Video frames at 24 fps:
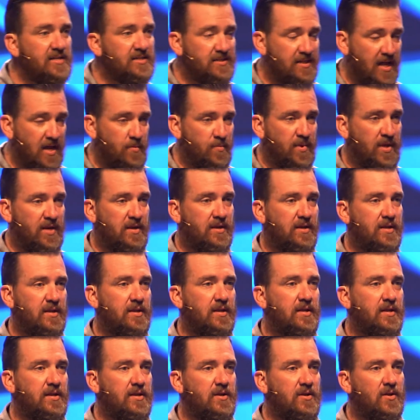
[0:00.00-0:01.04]
statement.
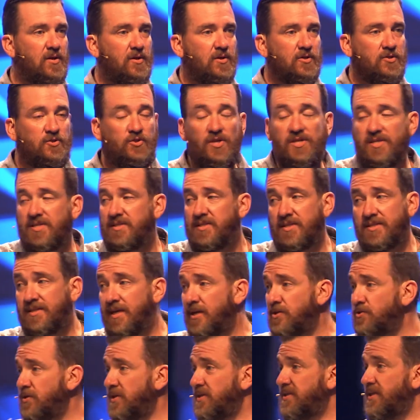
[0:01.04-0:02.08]
Jesus
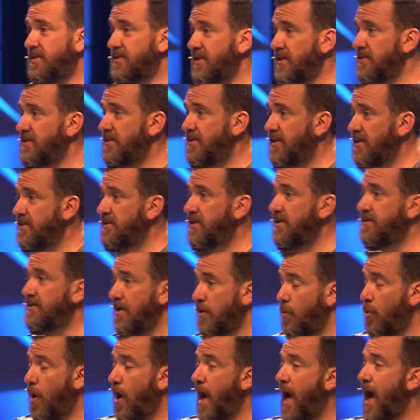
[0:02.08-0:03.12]
essentially says, listen, this is
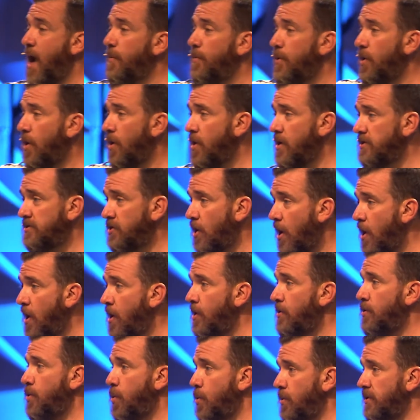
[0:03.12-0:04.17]
how it is all
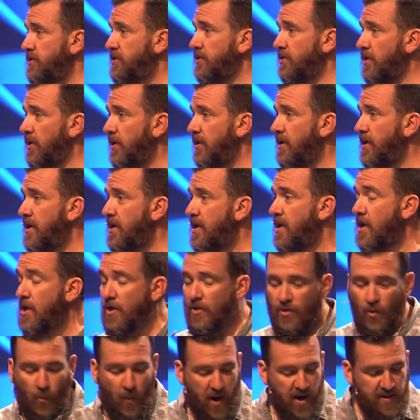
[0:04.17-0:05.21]
going to look.
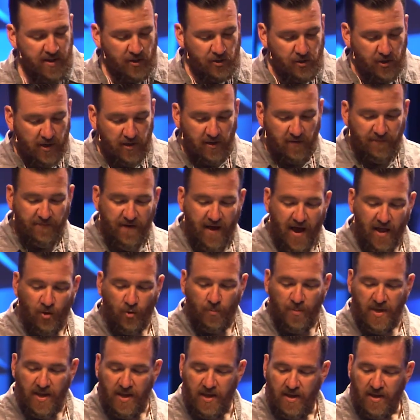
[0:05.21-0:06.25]
The way that you're going to follow
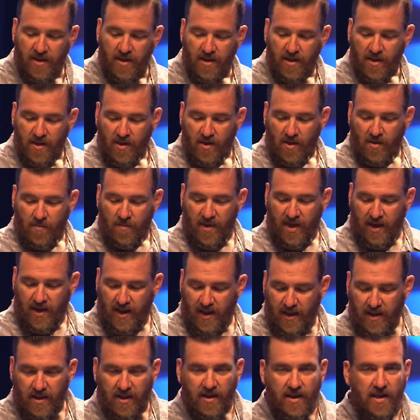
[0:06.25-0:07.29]
me, man,
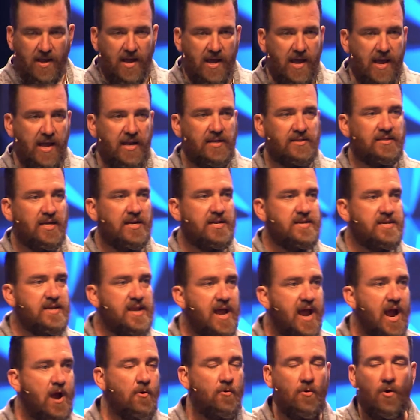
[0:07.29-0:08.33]
it is a
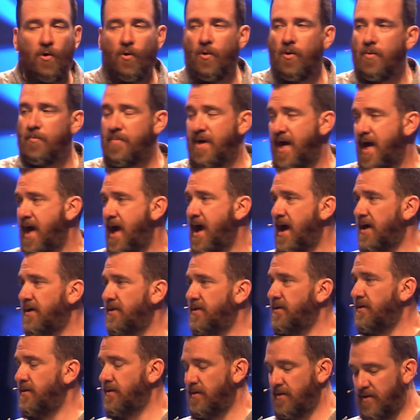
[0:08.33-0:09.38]
narrow path.
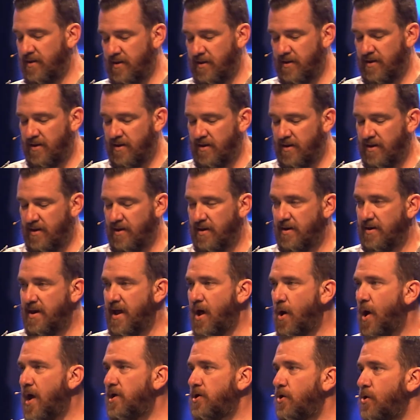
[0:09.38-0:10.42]

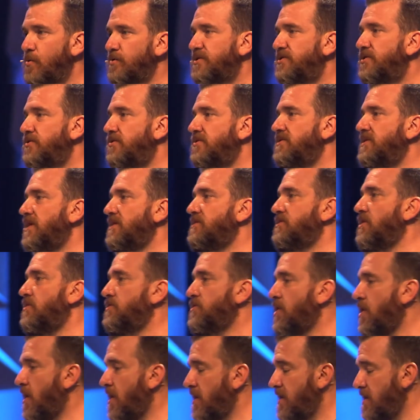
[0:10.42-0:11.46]
Now, I know as soon as I start
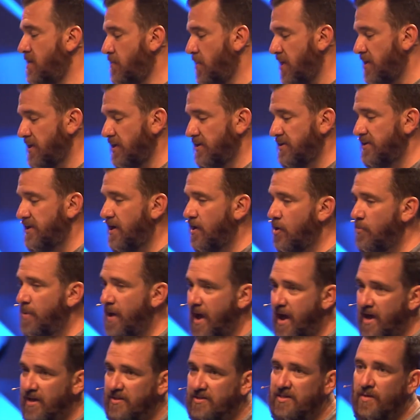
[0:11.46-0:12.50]
talking about this narrow
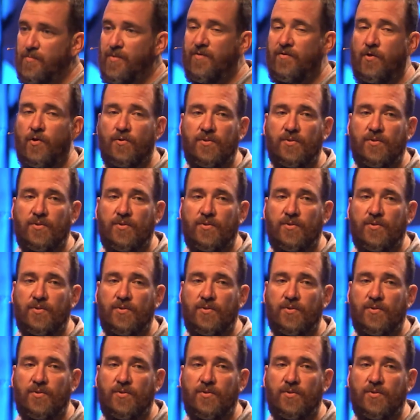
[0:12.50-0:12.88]
path, some of you are